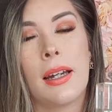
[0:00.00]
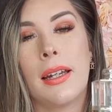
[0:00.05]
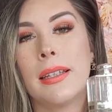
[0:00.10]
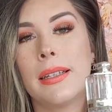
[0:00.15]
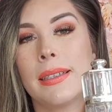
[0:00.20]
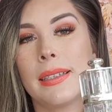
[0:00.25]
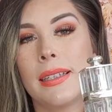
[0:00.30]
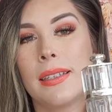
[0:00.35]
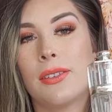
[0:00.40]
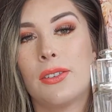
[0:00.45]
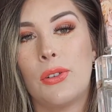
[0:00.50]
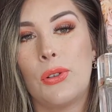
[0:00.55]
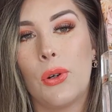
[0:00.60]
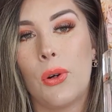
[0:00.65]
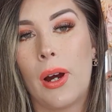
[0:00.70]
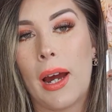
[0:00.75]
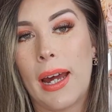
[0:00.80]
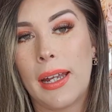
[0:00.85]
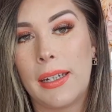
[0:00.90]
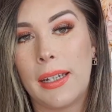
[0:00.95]
and this is
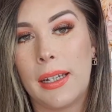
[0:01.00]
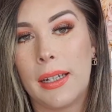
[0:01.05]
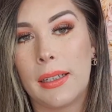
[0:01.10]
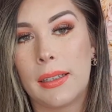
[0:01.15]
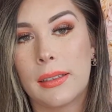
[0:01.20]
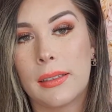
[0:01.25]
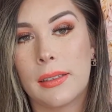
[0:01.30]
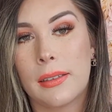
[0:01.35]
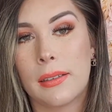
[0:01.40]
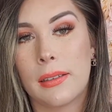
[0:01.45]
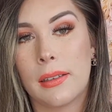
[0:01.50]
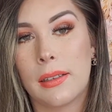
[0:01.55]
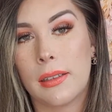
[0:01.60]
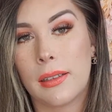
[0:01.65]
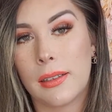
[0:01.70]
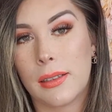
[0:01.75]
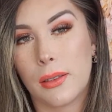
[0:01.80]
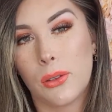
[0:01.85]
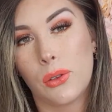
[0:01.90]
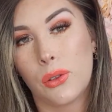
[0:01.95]
Dior Addict.
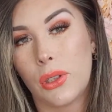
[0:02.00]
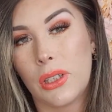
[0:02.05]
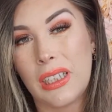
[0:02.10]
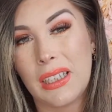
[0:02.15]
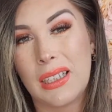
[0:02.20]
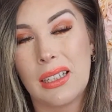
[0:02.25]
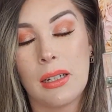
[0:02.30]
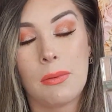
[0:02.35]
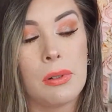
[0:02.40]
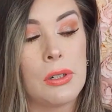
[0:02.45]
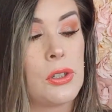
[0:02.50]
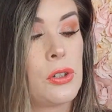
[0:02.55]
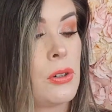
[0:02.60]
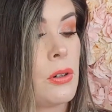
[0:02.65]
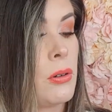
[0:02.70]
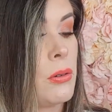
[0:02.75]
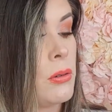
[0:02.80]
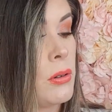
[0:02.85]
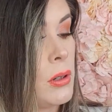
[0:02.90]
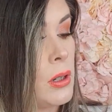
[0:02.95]
So this is the
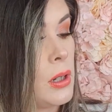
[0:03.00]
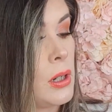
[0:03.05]
original.